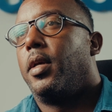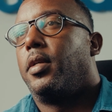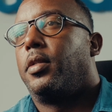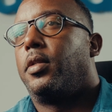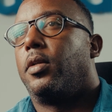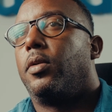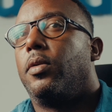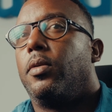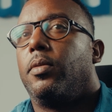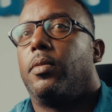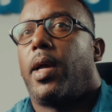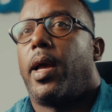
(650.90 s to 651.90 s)

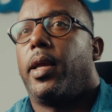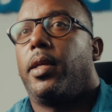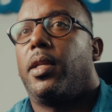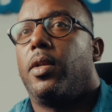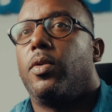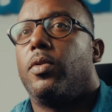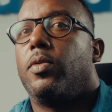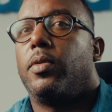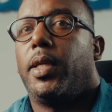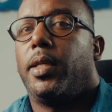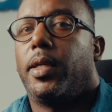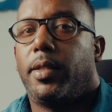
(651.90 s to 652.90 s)
So I know
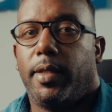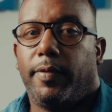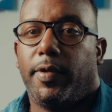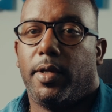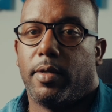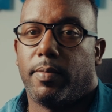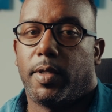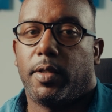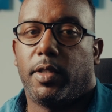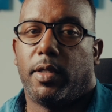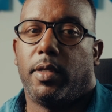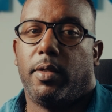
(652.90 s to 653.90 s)
in a TV
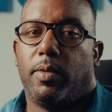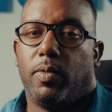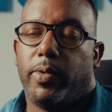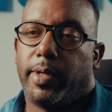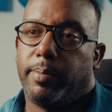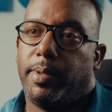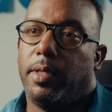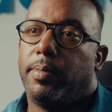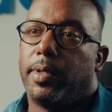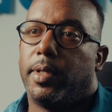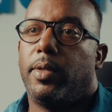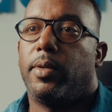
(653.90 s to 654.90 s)
commercial where
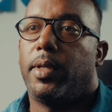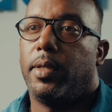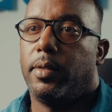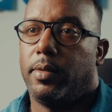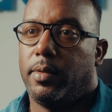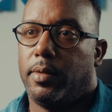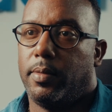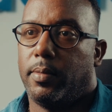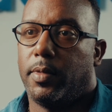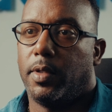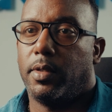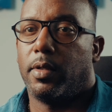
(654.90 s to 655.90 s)
people are looking.
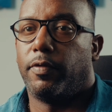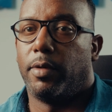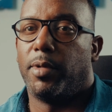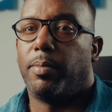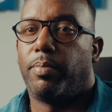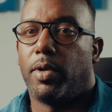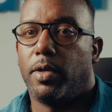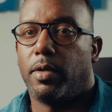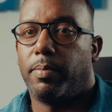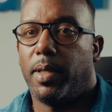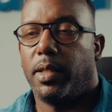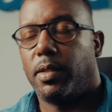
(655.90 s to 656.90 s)
So from a
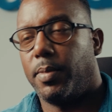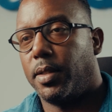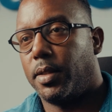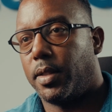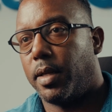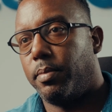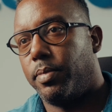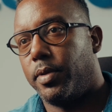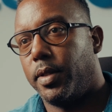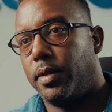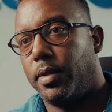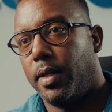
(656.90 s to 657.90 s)
product placement
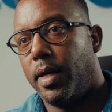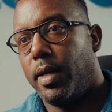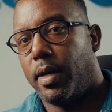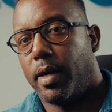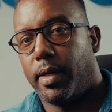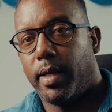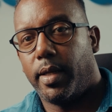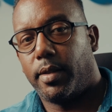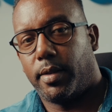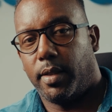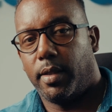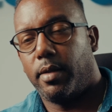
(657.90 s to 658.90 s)
standpoint, are they
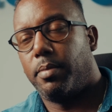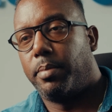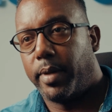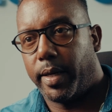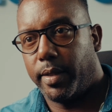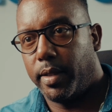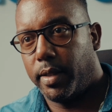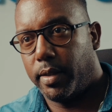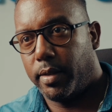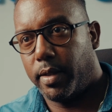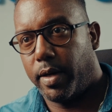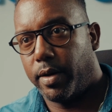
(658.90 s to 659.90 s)
seeing the
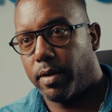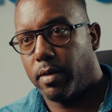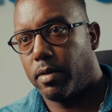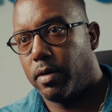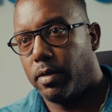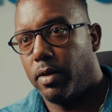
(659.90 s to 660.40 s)
branding here or the